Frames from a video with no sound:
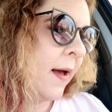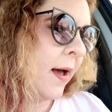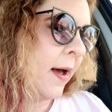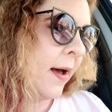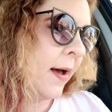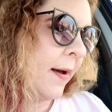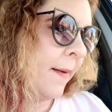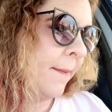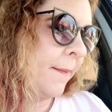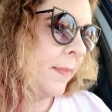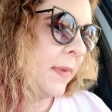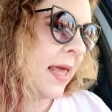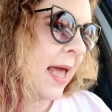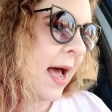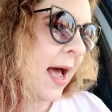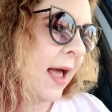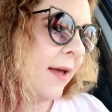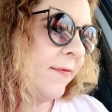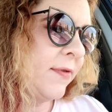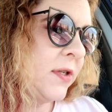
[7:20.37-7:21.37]
Um,
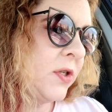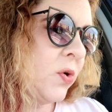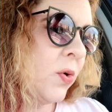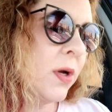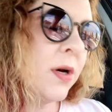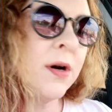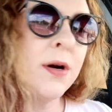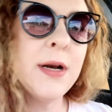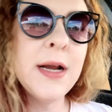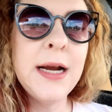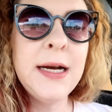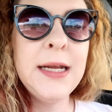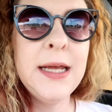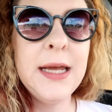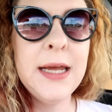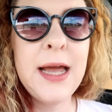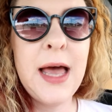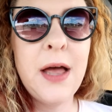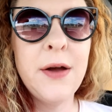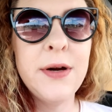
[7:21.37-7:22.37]
yeah, I have
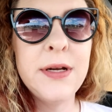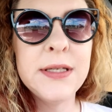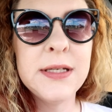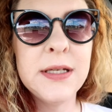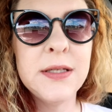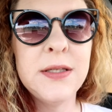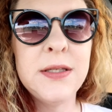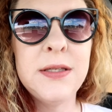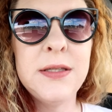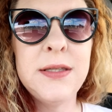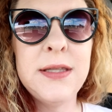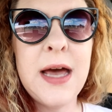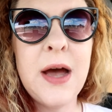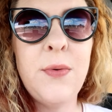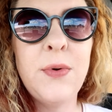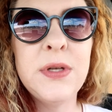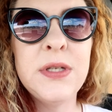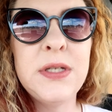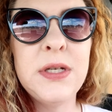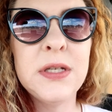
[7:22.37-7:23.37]
298 calories because
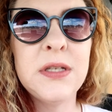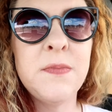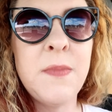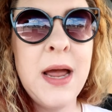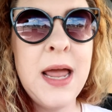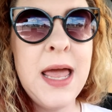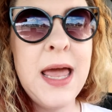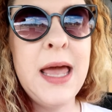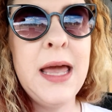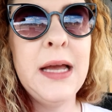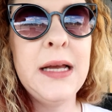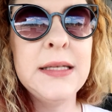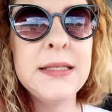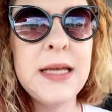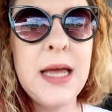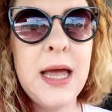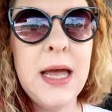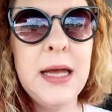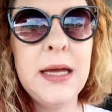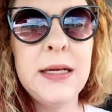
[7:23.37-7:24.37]
that was just my
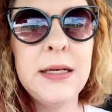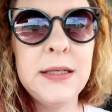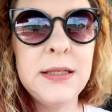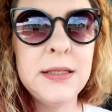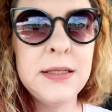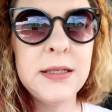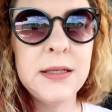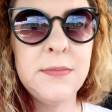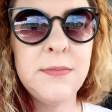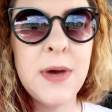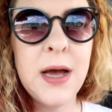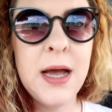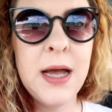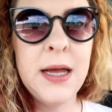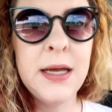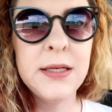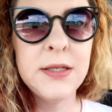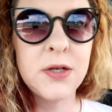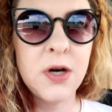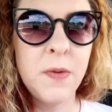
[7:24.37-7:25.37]
eggs and
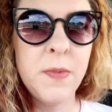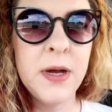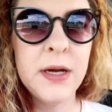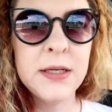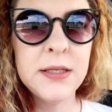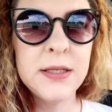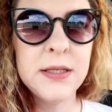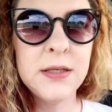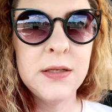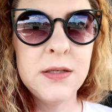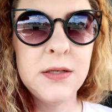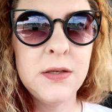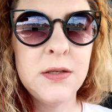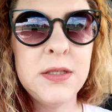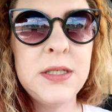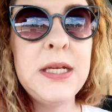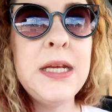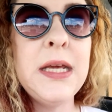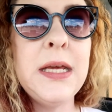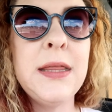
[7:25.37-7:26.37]
my Starbucks
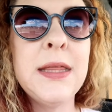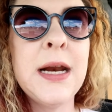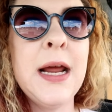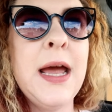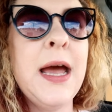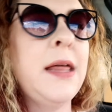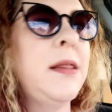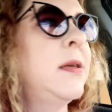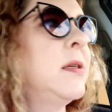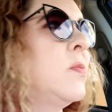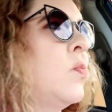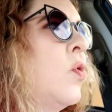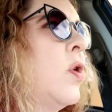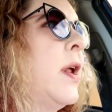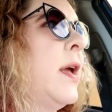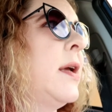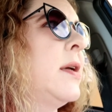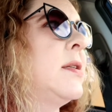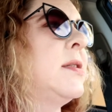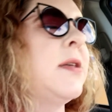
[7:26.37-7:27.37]
tea that I had this
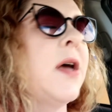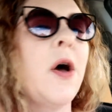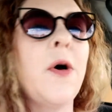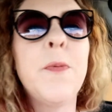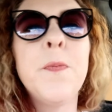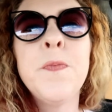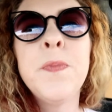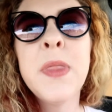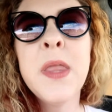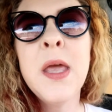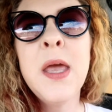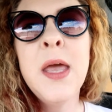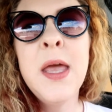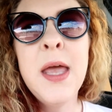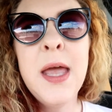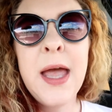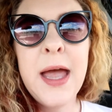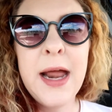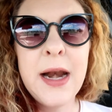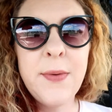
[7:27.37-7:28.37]
morning. So
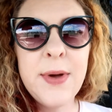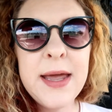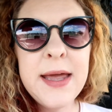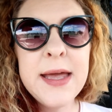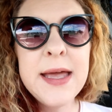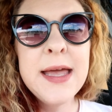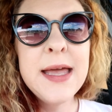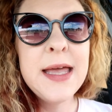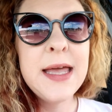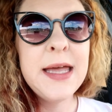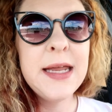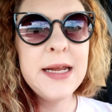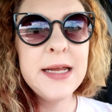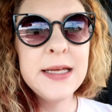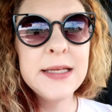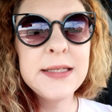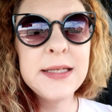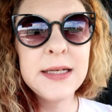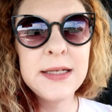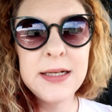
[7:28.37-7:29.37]
anyway, it
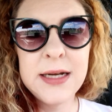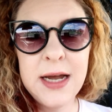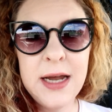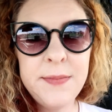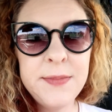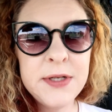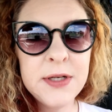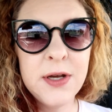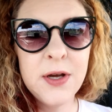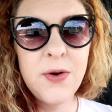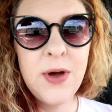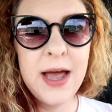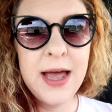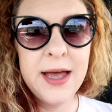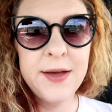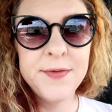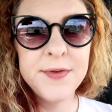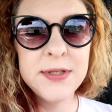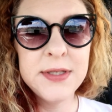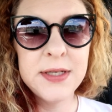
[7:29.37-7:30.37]
is time to go
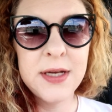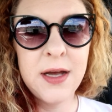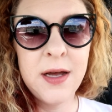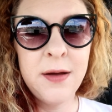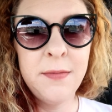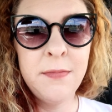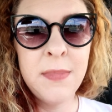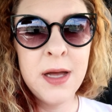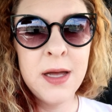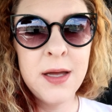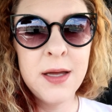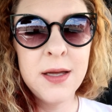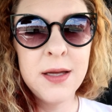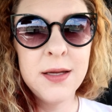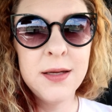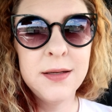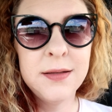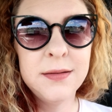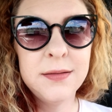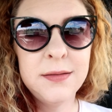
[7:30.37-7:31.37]
have some
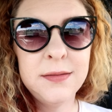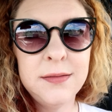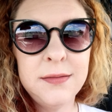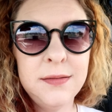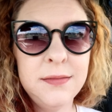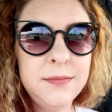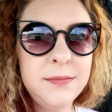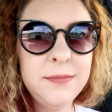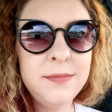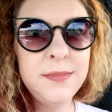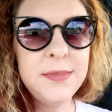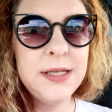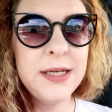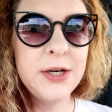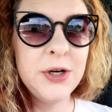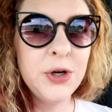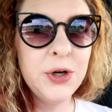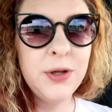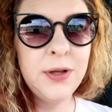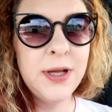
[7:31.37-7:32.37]

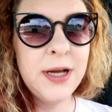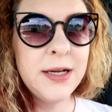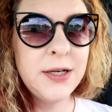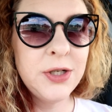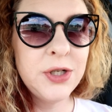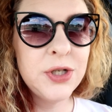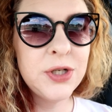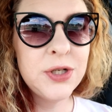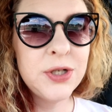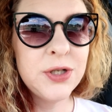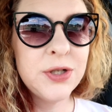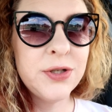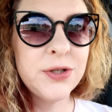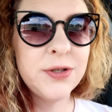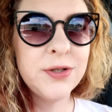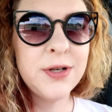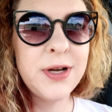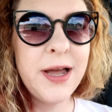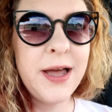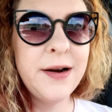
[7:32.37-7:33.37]
dinner,
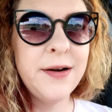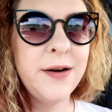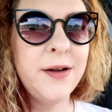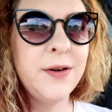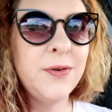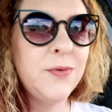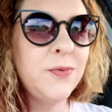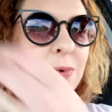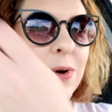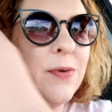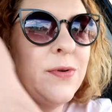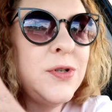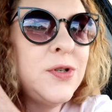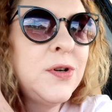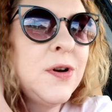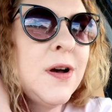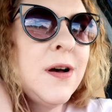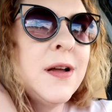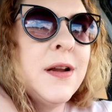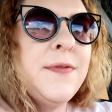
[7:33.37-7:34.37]
lunch. I don't know. What would
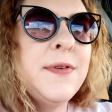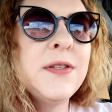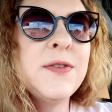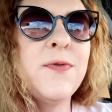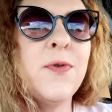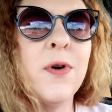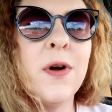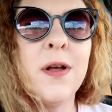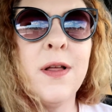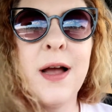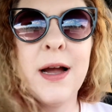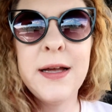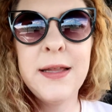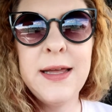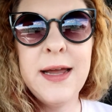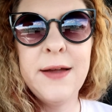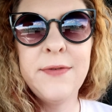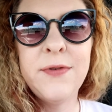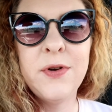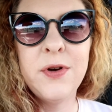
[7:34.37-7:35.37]
you call it if it's four o'clock in
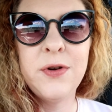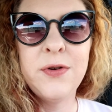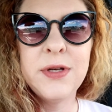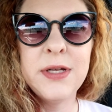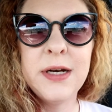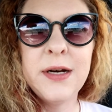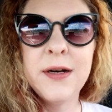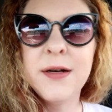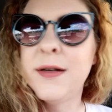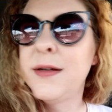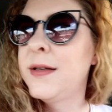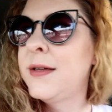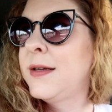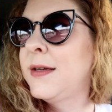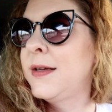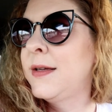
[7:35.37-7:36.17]
the afternoon? Dinner?